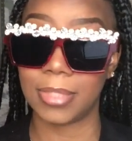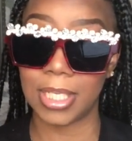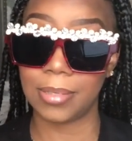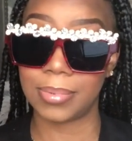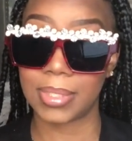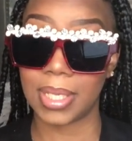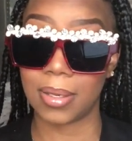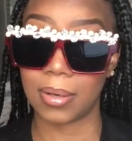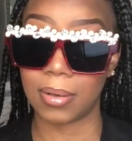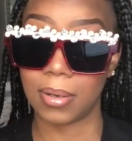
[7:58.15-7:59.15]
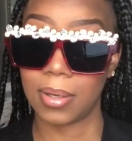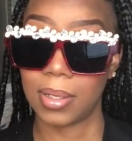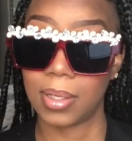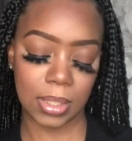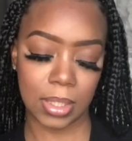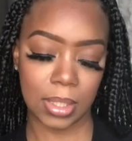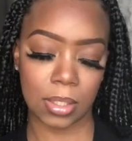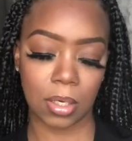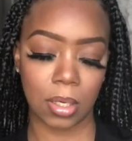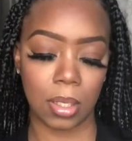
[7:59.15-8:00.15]
deep tint.
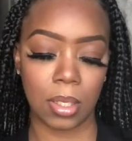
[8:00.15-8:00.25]
Is her